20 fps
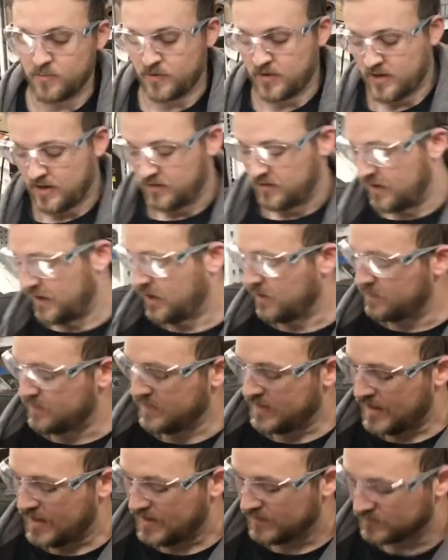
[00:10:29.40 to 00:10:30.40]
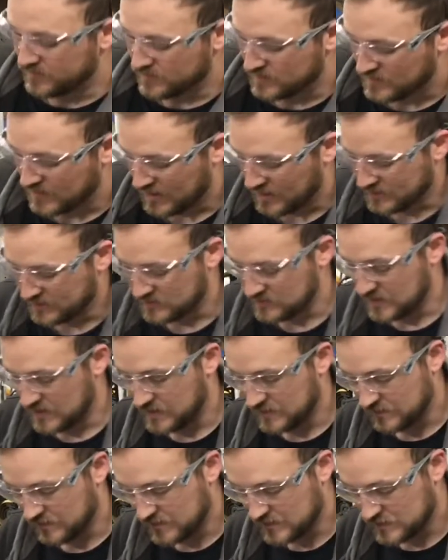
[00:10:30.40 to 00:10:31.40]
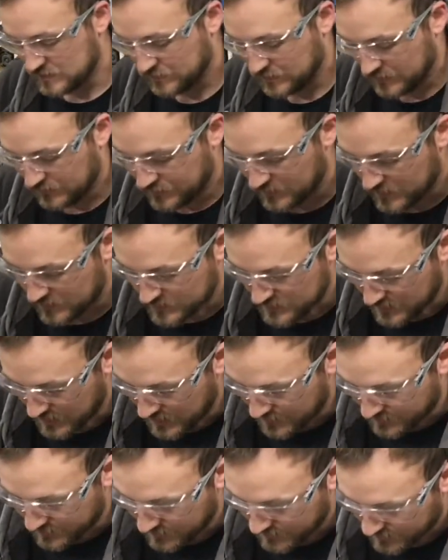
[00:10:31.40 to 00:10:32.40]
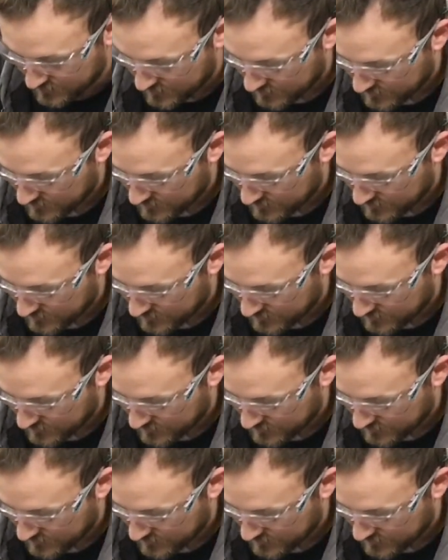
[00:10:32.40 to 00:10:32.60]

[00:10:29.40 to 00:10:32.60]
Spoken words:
here to help me out, just kind of steady this for the first time here.